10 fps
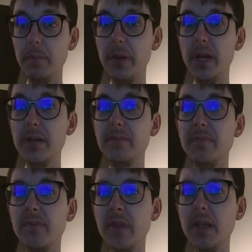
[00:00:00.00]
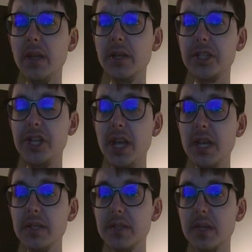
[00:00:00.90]
But she
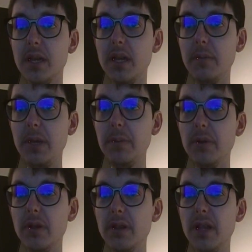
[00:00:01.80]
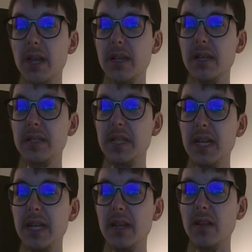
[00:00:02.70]
has people like
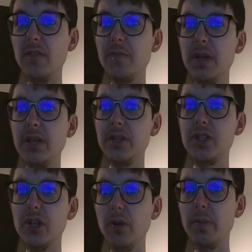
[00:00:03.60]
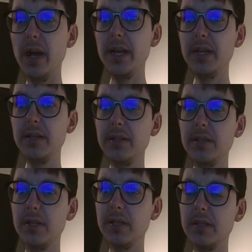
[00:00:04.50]
Danny Elfman, Joe
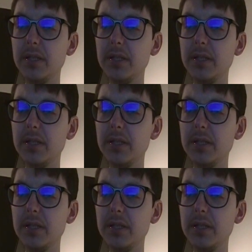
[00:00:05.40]
Biden,